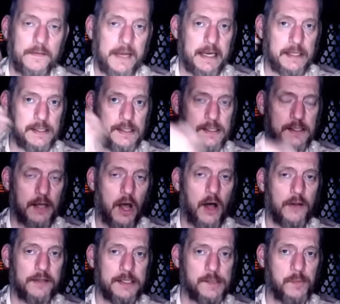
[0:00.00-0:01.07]
They
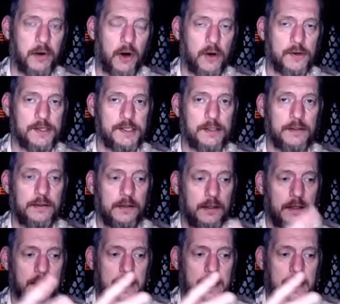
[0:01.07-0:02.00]
install this person,